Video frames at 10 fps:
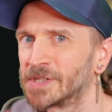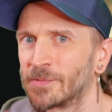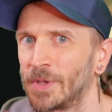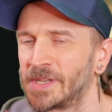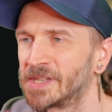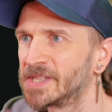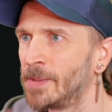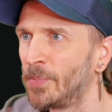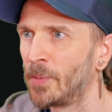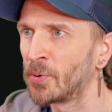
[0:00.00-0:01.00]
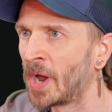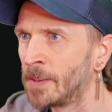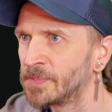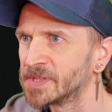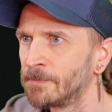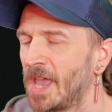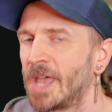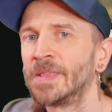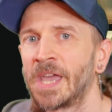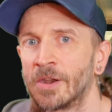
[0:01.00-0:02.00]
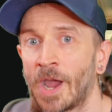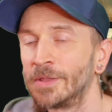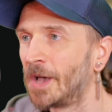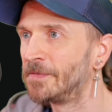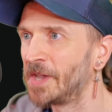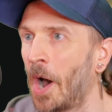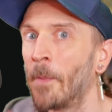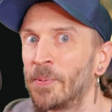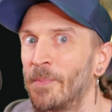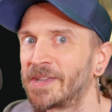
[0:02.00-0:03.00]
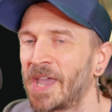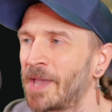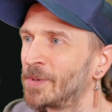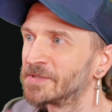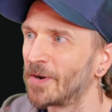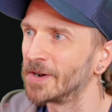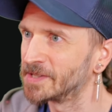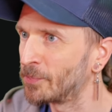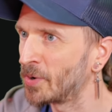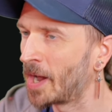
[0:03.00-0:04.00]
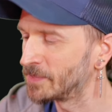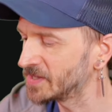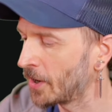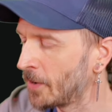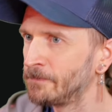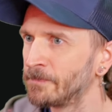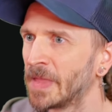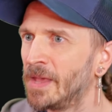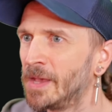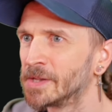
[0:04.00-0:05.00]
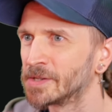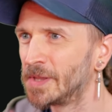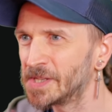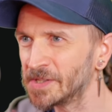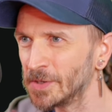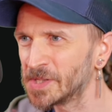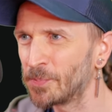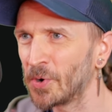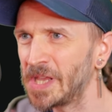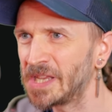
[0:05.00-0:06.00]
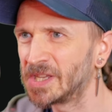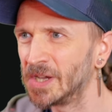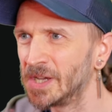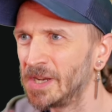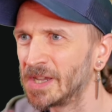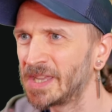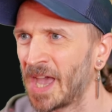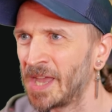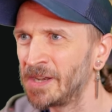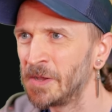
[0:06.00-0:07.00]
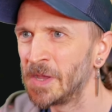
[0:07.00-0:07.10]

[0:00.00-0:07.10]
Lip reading: really simple prompts. And later I would love to up my game as far as the prompts go. So this looks pretty good. Again,